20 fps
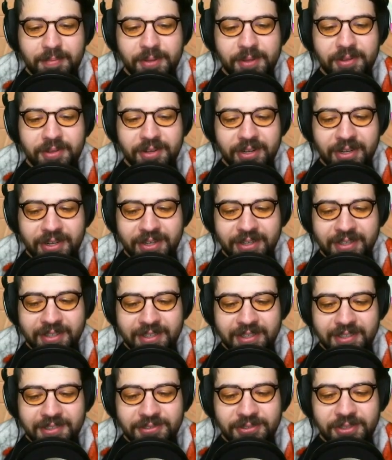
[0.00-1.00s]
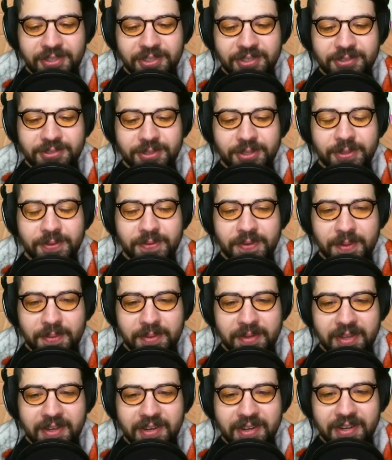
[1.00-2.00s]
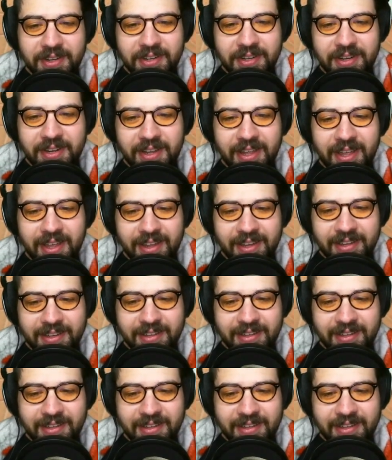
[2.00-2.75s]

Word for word: Pewter. It's real groovy being here today.